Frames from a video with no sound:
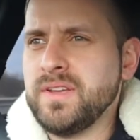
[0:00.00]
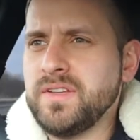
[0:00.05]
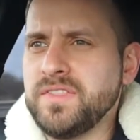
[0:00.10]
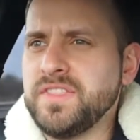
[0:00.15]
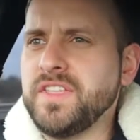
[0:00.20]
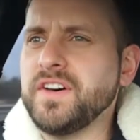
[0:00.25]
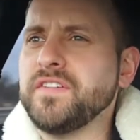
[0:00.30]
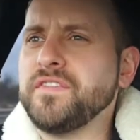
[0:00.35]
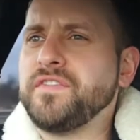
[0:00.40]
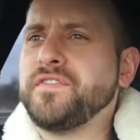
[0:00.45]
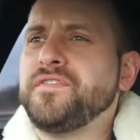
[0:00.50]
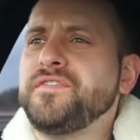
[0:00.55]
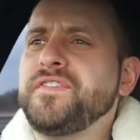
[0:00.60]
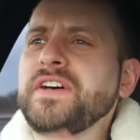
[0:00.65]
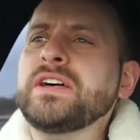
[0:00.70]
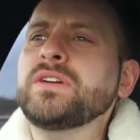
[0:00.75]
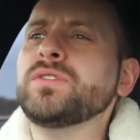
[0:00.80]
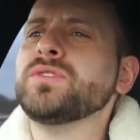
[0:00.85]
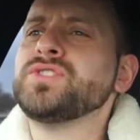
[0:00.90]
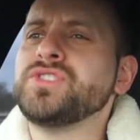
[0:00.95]
that
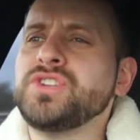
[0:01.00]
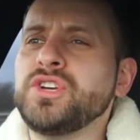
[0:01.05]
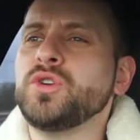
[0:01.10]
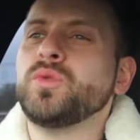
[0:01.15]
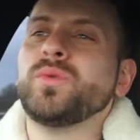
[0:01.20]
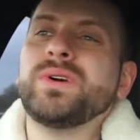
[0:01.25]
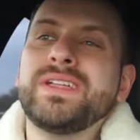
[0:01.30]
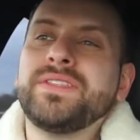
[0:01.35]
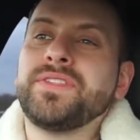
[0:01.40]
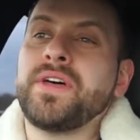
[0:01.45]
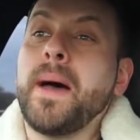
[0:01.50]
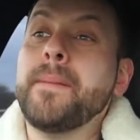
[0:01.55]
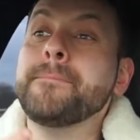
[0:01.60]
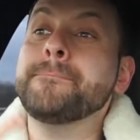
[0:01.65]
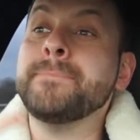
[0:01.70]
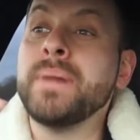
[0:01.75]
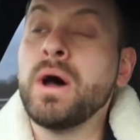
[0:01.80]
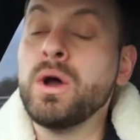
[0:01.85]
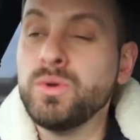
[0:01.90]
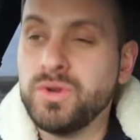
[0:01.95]
fills you with
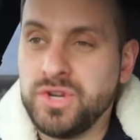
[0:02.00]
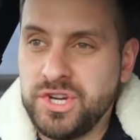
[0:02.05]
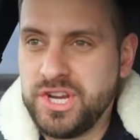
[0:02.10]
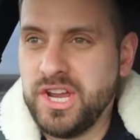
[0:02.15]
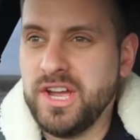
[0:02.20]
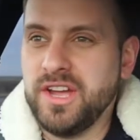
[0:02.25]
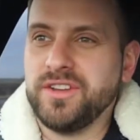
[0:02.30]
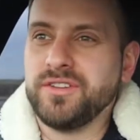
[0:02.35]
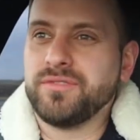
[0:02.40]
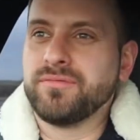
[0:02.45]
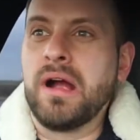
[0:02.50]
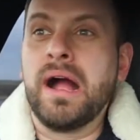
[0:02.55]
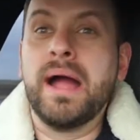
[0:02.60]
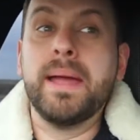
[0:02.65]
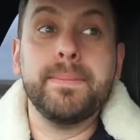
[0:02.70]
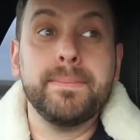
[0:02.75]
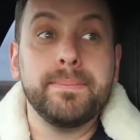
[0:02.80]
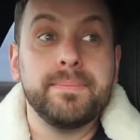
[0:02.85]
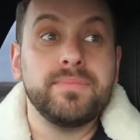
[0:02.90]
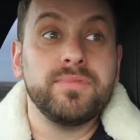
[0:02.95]
emotion,
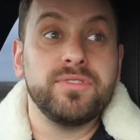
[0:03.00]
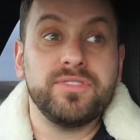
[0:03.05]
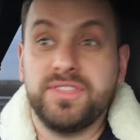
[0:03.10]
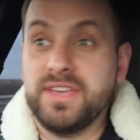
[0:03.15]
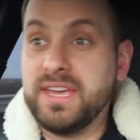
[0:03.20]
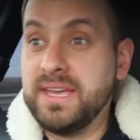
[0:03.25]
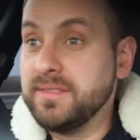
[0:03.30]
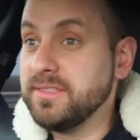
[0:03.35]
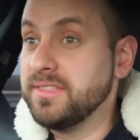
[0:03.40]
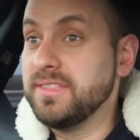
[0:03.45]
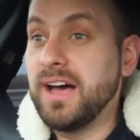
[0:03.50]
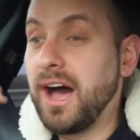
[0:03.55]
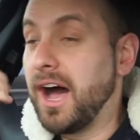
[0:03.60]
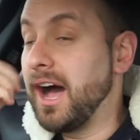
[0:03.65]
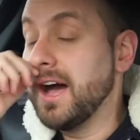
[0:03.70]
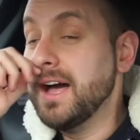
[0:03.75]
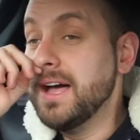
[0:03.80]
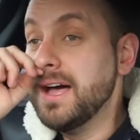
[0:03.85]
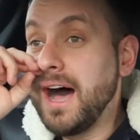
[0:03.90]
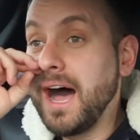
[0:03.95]
right?
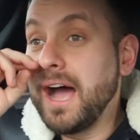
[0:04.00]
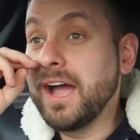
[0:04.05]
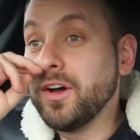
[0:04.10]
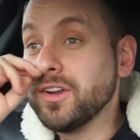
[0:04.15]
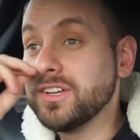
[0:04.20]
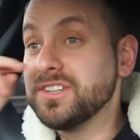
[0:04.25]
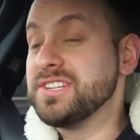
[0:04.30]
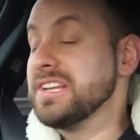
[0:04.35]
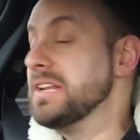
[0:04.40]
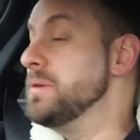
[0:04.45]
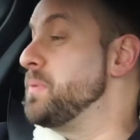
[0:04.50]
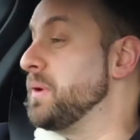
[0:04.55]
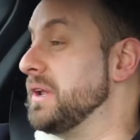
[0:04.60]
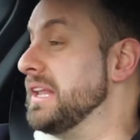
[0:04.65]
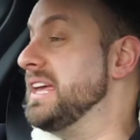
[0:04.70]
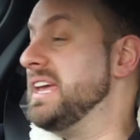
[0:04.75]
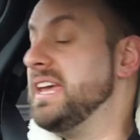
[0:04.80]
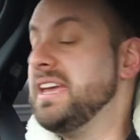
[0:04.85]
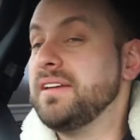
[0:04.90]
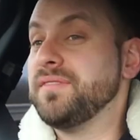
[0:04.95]
I honestly
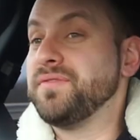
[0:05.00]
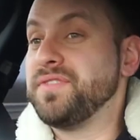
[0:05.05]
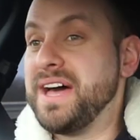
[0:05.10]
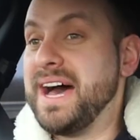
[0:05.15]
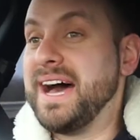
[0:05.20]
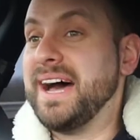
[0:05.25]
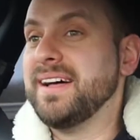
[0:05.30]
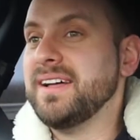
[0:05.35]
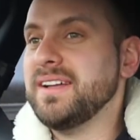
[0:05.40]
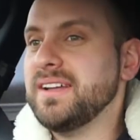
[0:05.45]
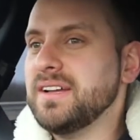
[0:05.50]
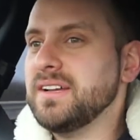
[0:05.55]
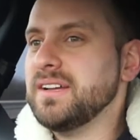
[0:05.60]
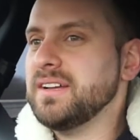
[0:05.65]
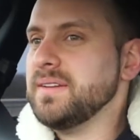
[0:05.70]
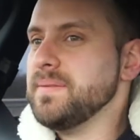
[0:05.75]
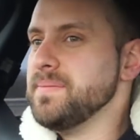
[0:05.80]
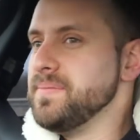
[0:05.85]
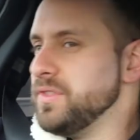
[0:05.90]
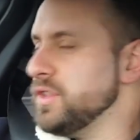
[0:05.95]
believe that
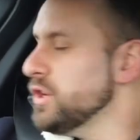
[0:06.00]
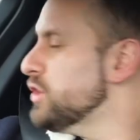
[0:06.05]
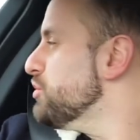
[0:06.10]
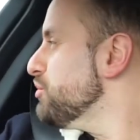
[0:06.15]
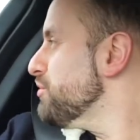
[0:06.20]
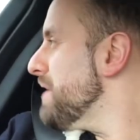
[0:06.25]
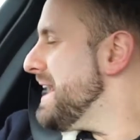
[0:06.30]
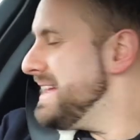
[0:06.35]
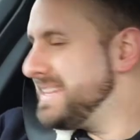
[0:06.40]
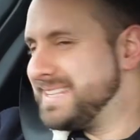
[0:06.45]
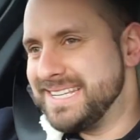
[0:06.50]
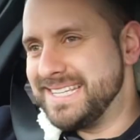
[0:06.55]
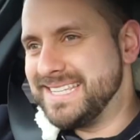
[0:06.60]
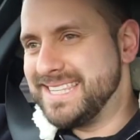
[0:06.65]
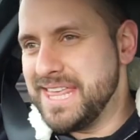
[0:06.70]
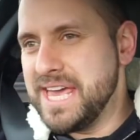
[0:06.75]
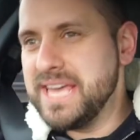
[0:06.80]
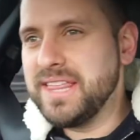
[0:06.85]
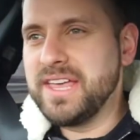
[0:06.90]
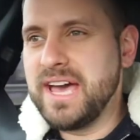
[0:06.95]
the
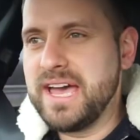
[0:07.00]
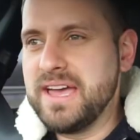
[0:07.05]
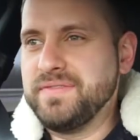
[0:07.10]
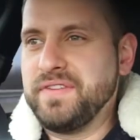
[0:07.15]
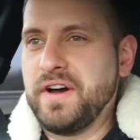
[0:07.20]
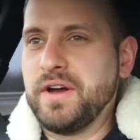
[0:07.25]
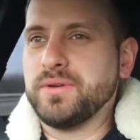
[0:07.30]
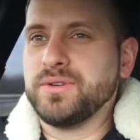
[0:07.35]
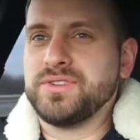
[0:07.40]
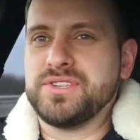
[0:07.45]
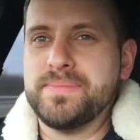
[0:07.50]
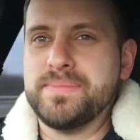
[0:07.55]
greatest thing that evokes